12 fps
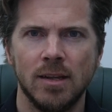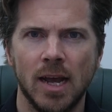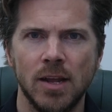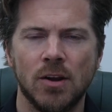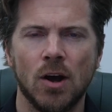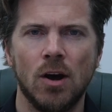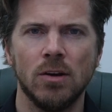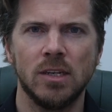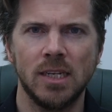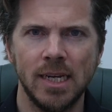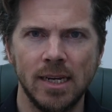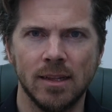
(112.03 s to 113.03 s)
Yet you
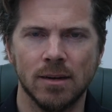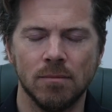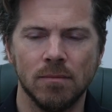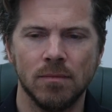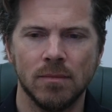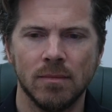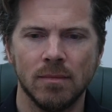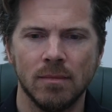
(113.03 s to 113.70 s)
can't see them